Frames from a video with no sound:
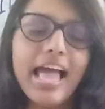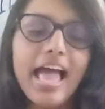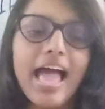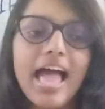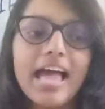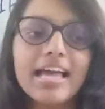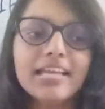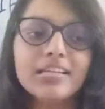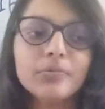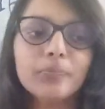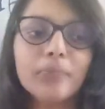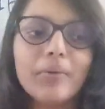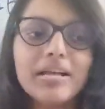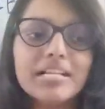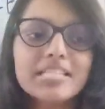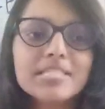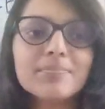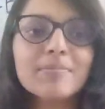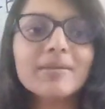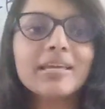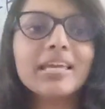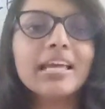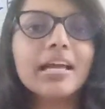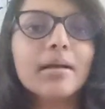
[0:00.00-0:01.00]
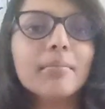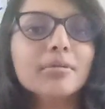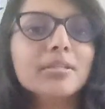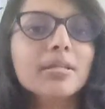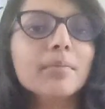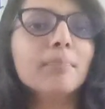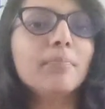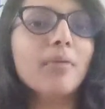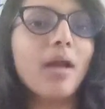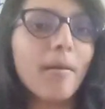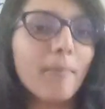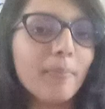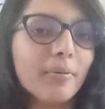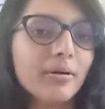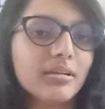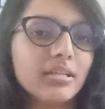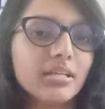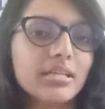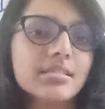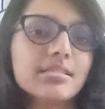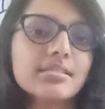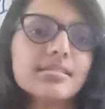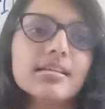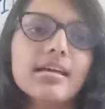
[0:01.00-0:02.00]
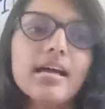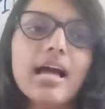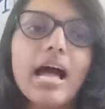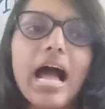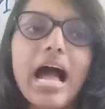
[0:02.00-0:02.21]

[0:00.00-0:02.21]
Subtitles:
And while speaking about the properties,